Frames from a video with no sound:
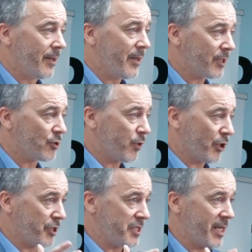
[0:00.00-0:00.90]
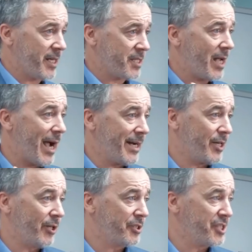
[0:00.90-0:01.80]
That's what contests
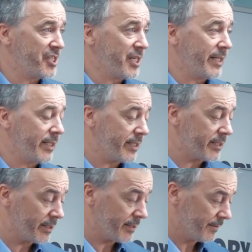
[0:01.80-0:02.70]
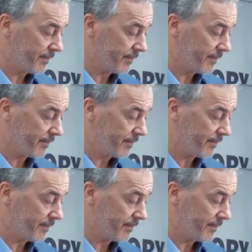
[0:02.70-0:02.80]
ideologies like this.